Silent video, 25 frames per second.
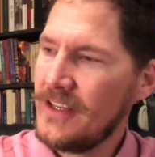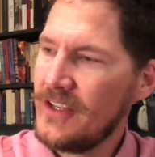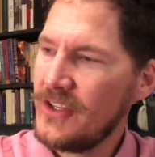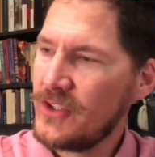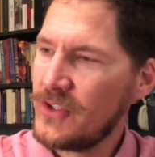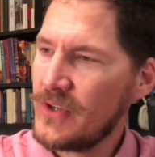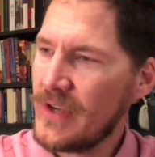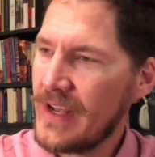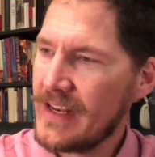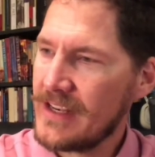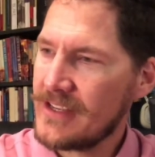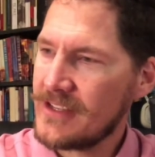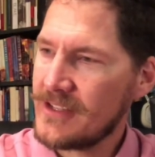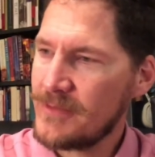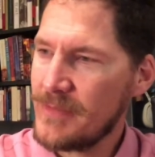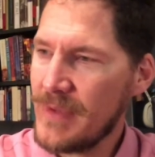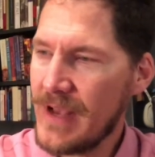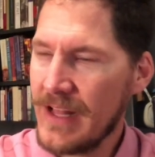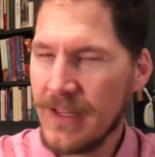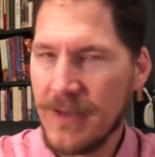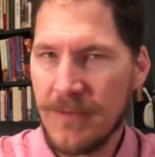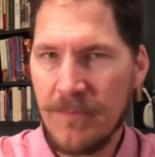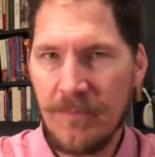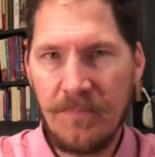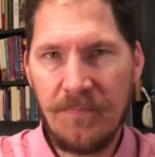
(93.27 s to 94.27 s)
try to
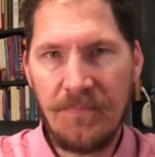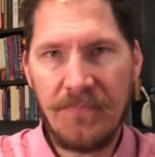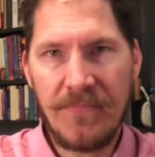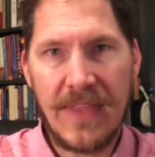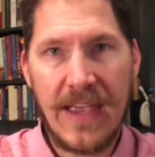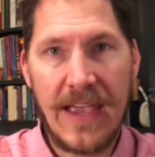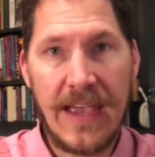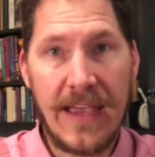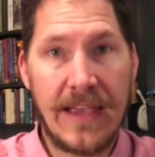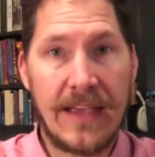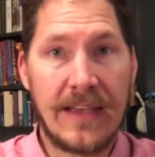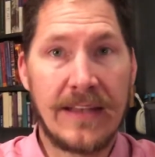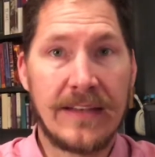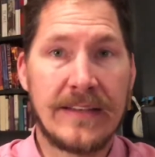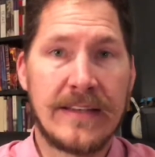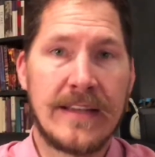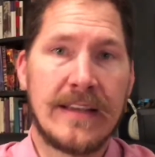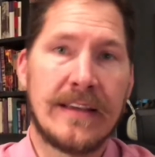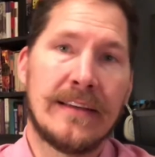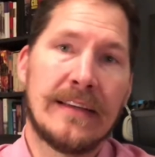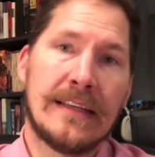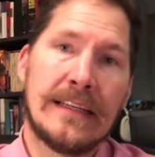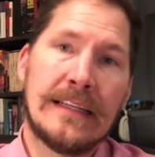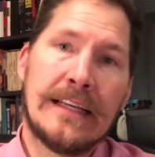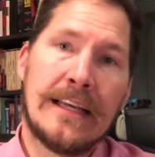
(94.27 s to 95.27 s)
smell them
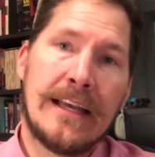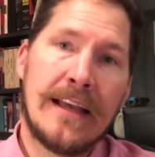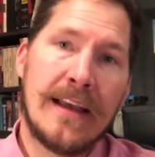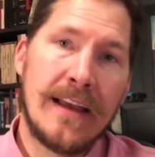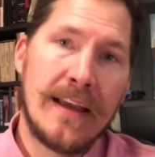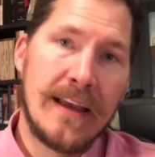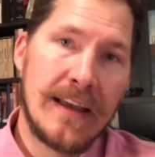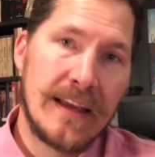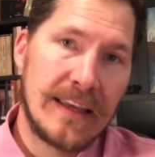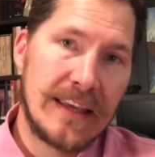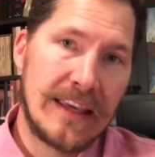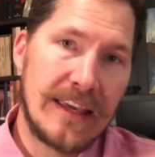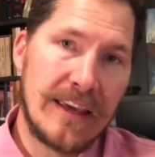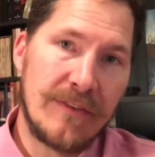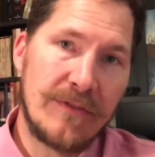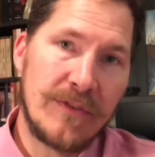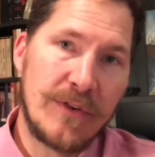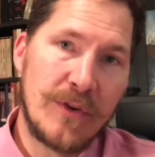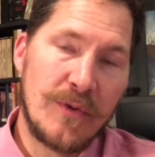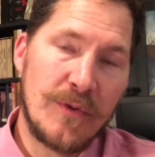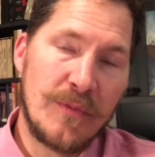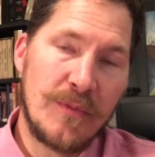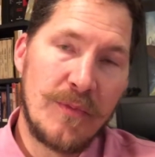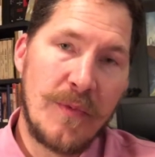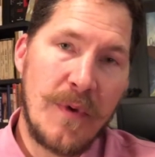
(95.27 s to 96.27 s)
and give
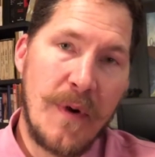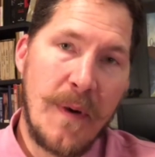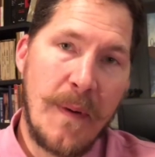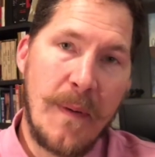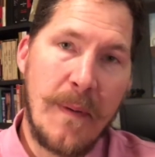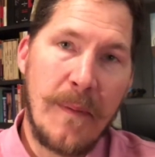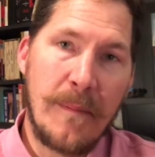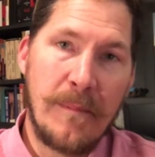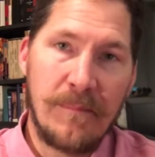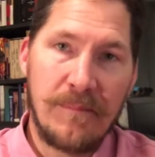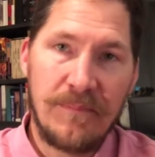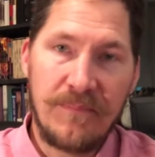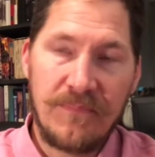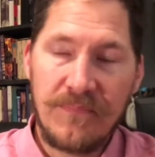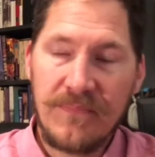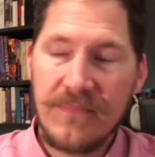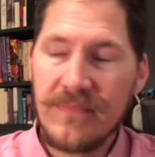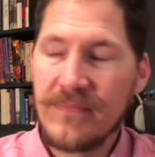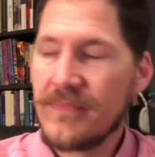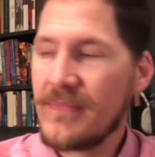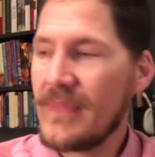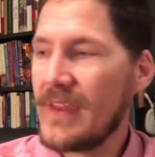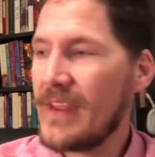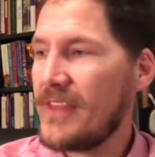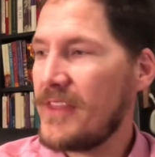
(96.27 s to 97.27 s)
you
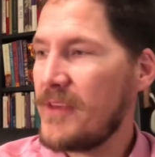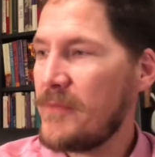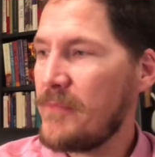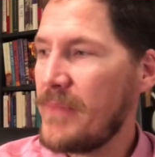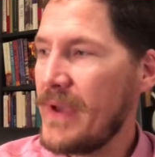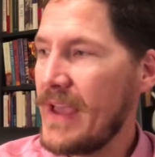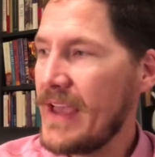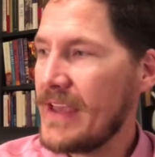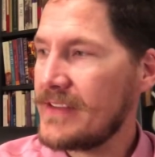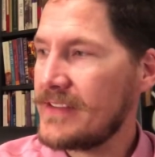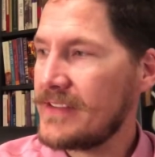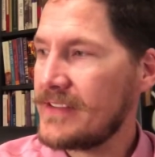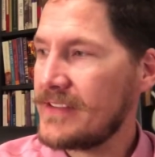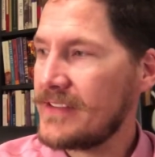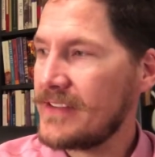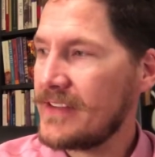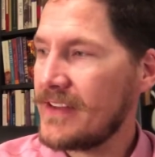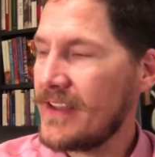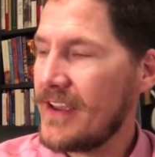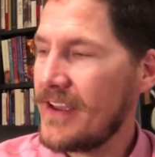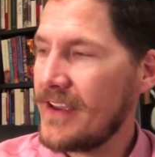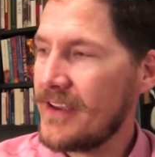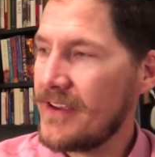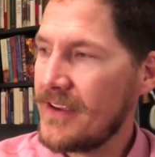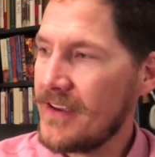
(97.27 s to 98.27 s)
the best
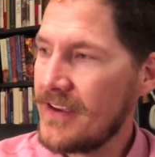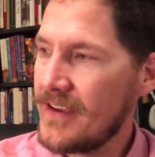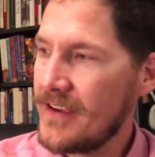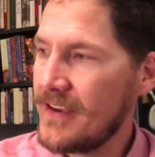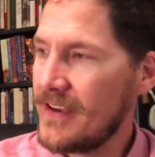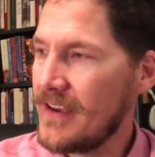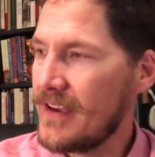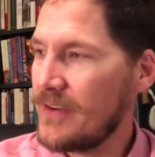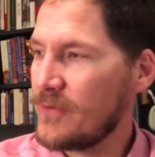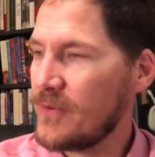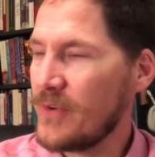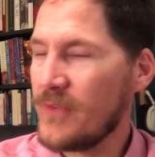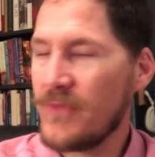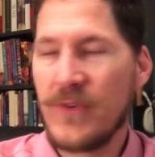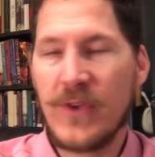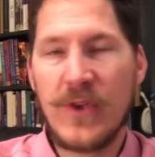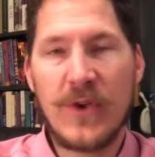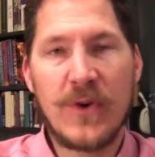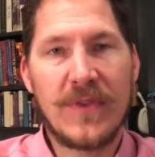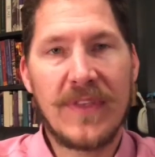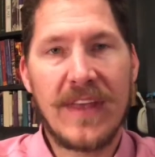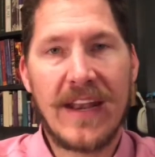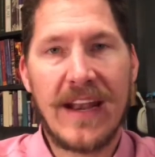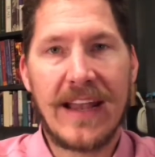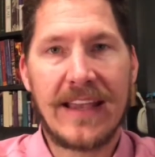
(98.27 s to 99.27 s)

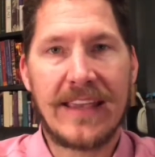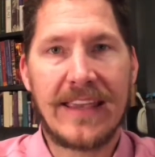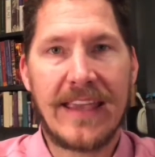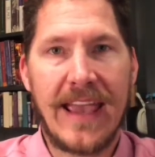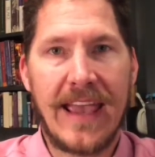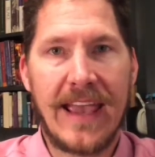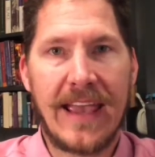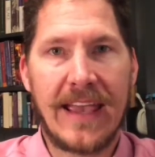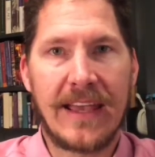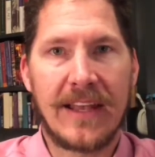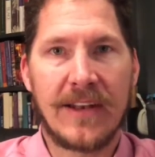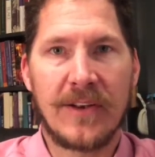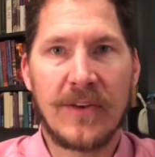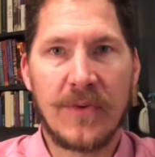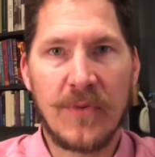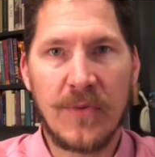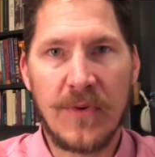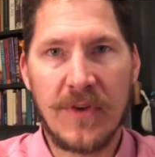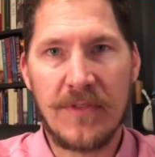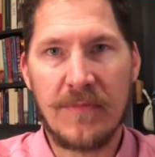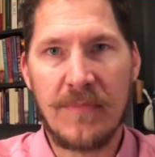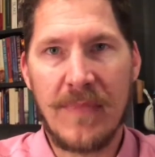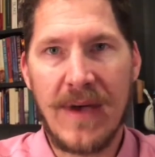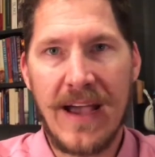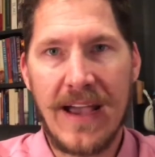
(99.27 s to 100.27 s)
review that I can
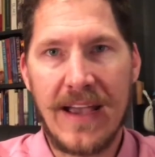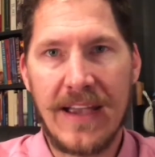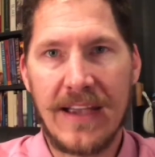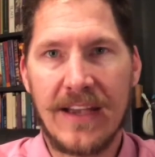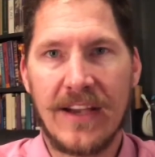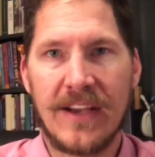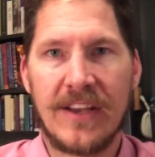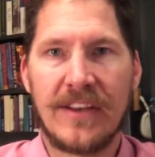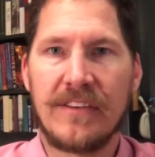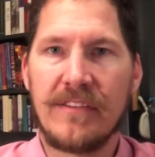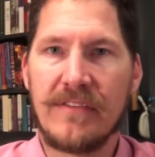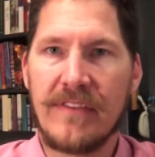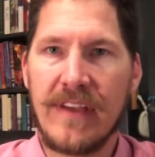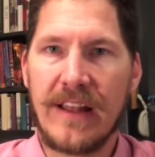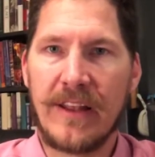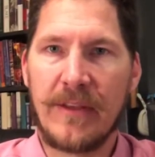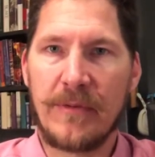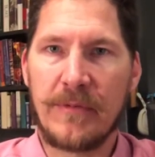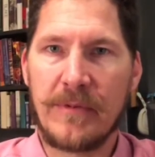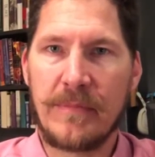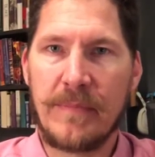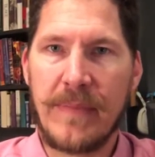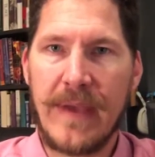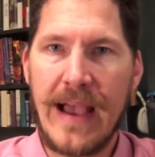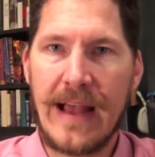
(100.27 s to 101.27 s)
with my
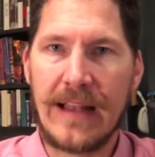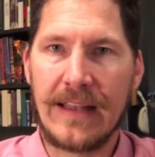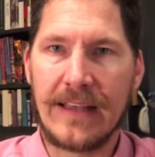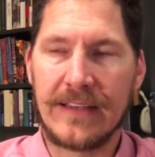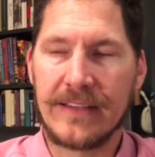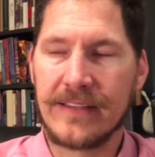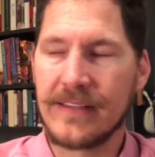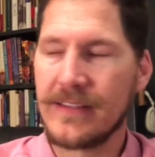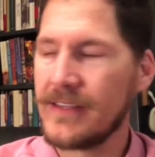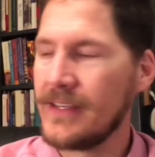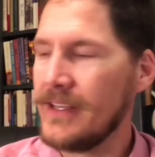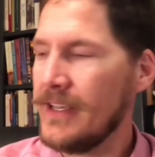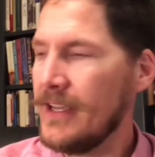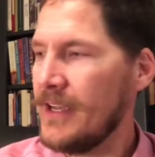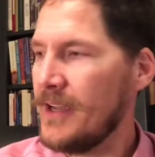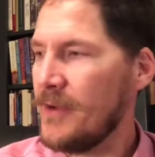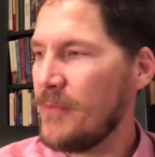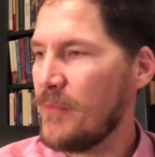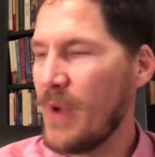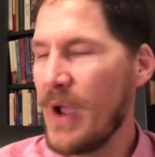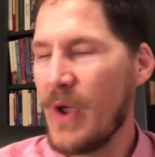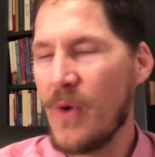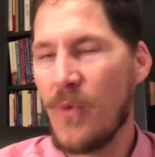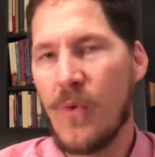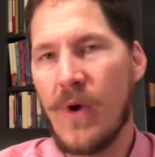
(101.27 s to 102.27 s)
undeveloped palate.
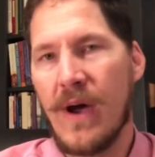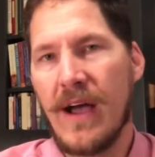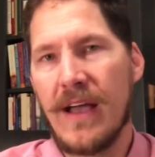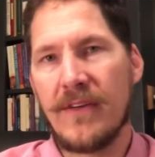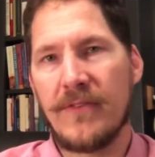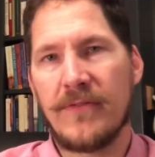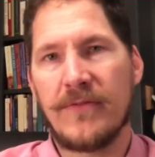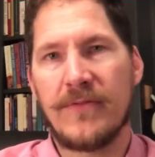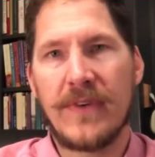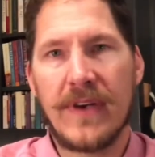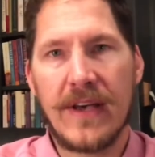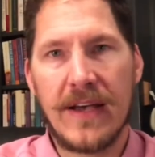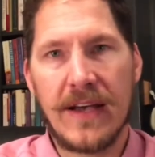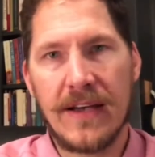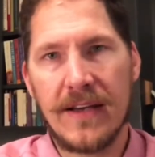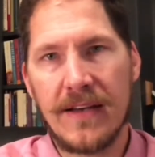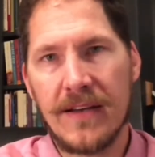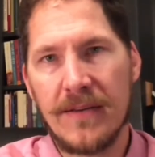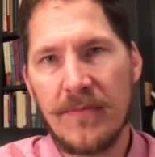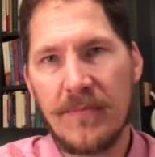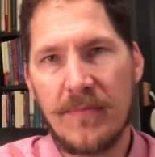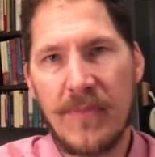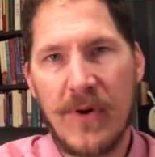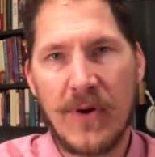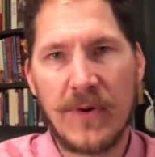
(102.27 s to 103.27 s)
My wife
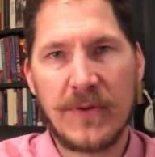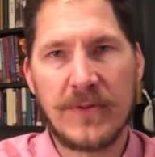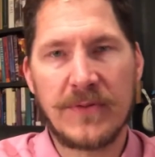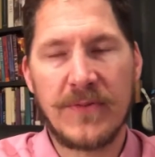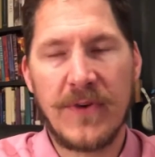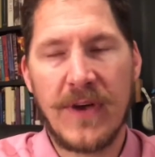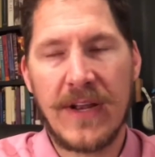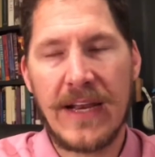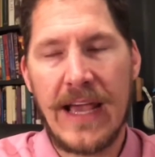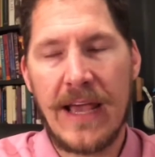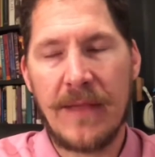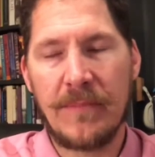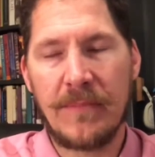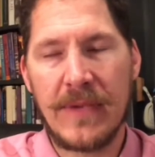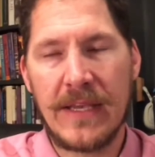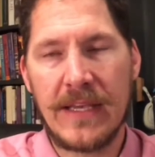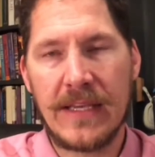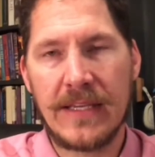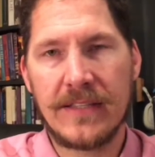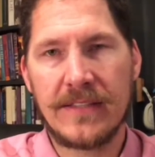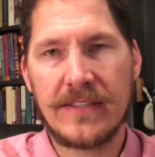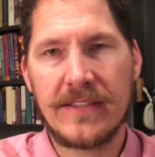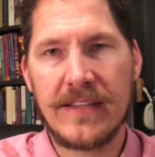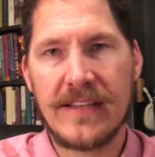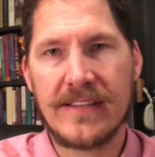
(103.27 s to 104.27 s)
pokes fun at
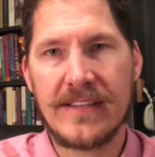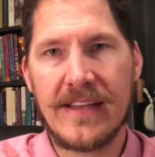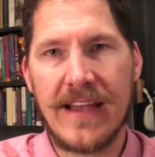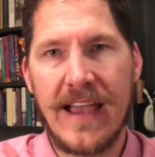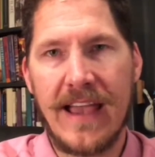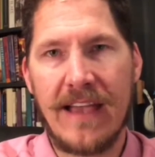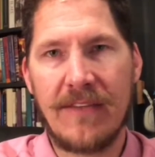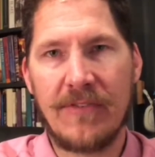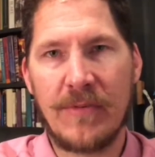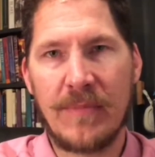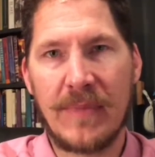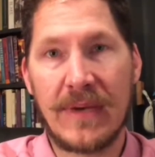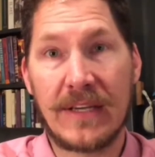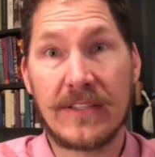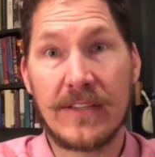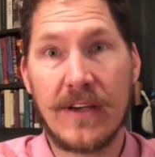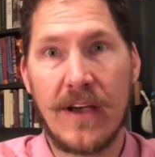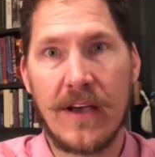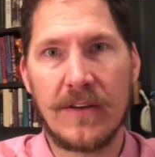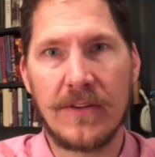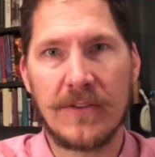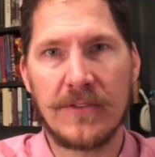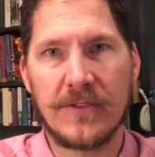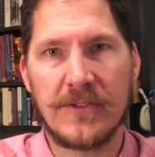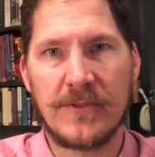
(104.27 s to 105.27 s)
me, says I have a
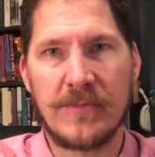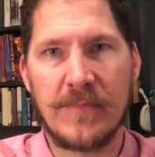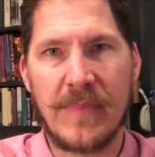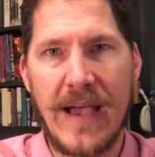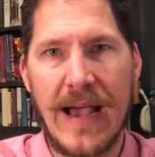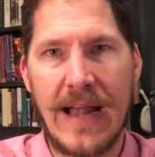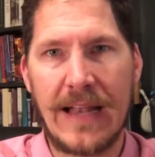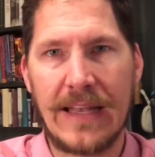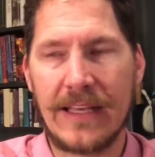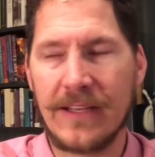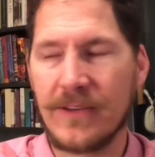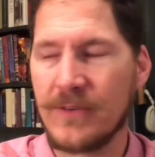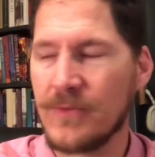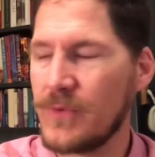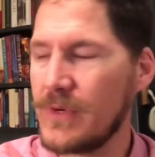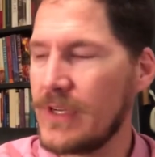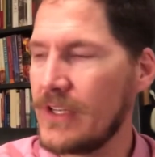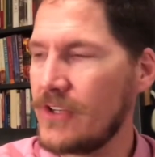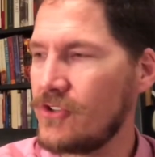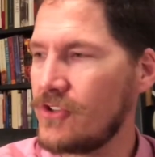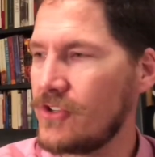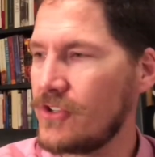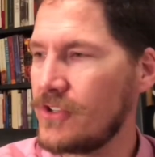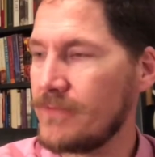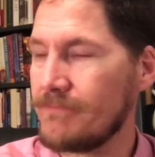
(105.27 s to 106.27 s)
McDonald's palate,
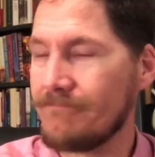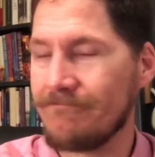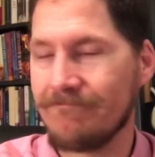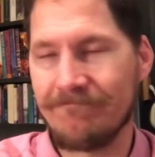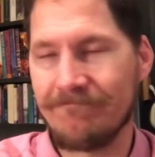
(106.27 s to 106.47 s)
which